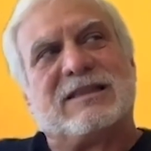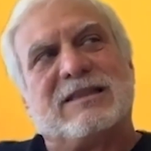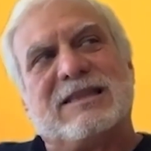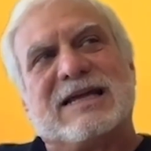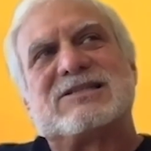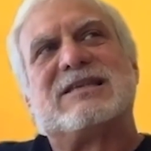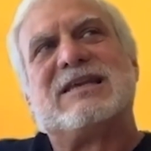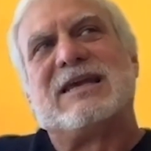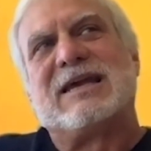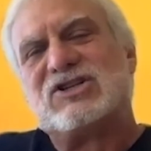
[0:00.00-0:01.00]
That's
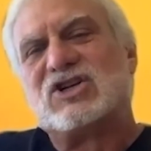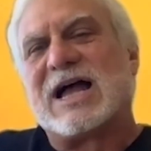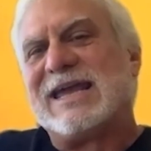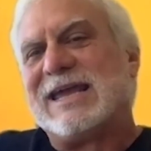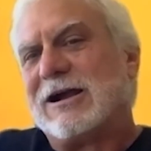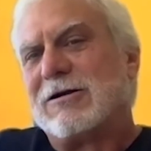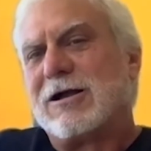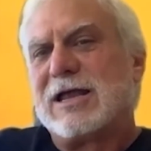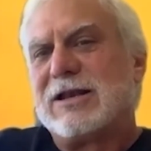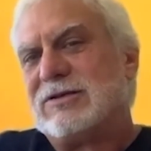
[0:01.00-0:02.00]
the edge I err
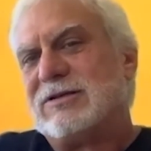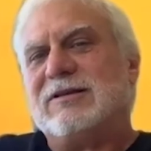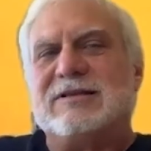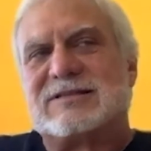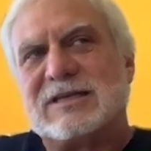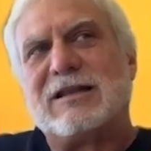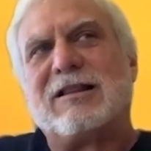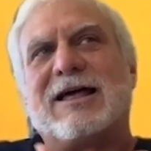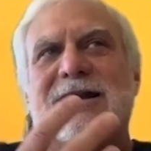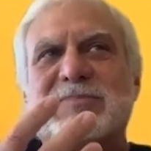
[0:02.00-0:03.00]
on. Seeing a
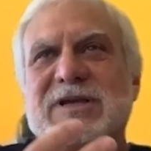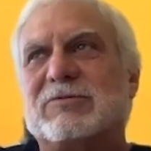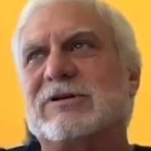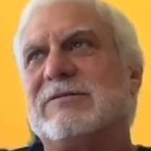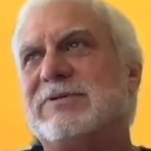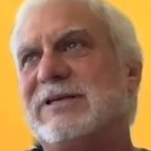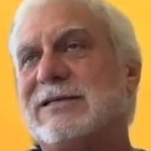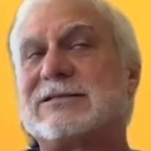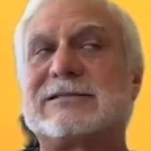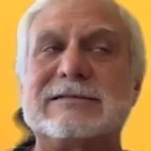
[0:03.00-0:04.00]
lot of people at a
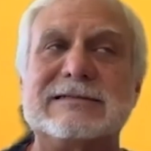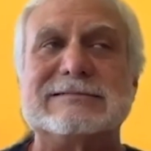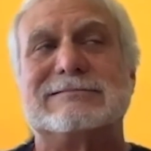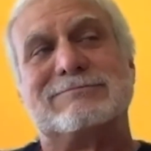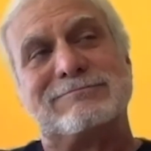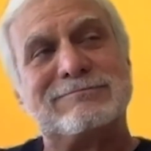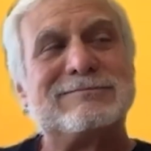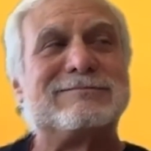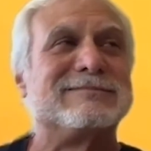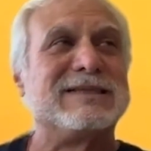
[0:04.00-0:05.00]
beach,
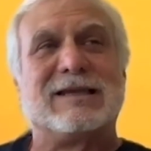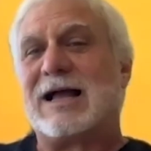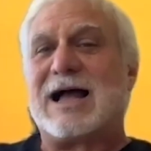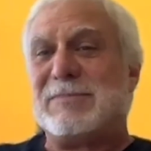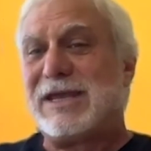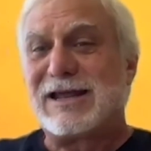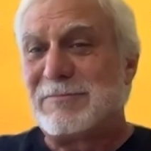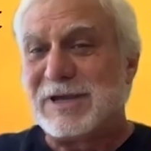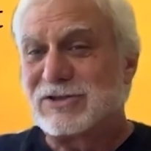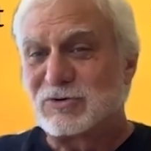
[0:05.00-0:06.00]
I may not
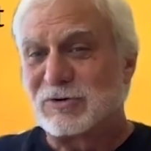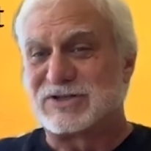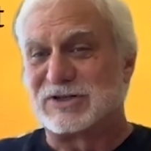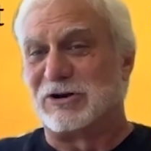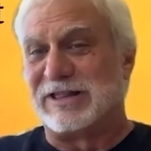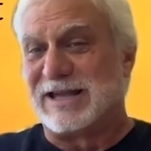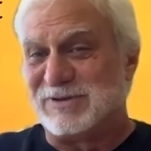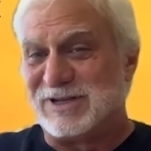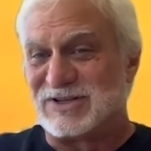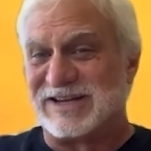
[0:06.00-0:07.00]
make the choice to go to that
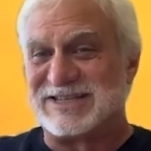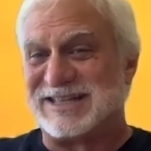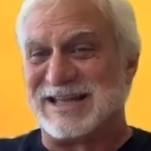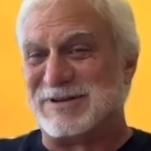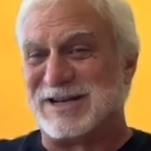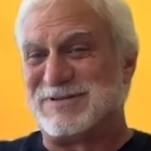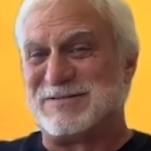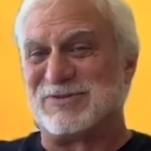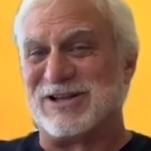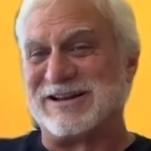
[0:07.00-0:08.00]
beach if I see that many
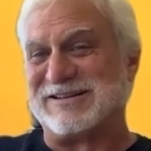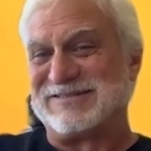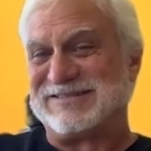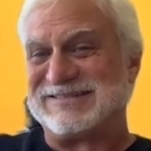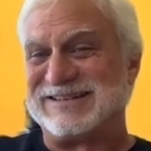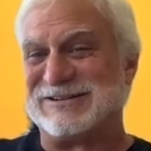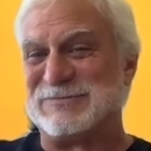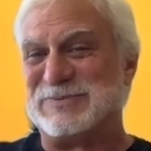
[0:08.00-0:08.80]
people on it. Yeah.